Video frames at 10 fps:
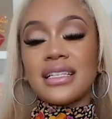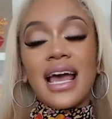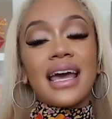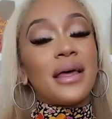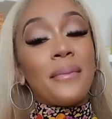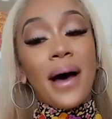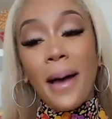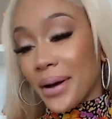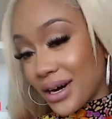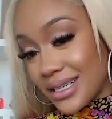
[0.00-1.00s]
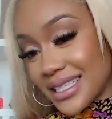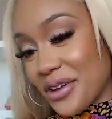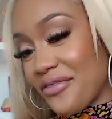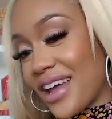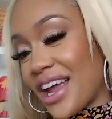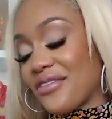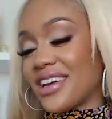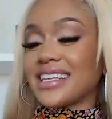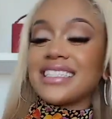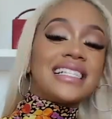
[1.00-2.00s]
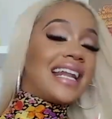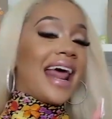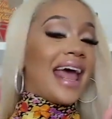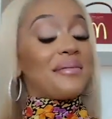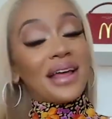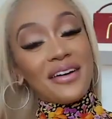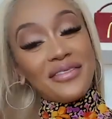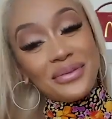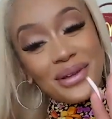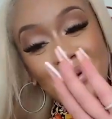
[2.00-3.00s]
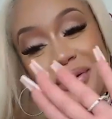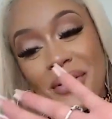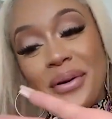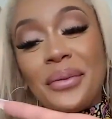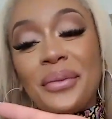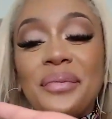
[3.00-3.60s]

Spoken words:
And then my personal favorite, this is named after me, girl,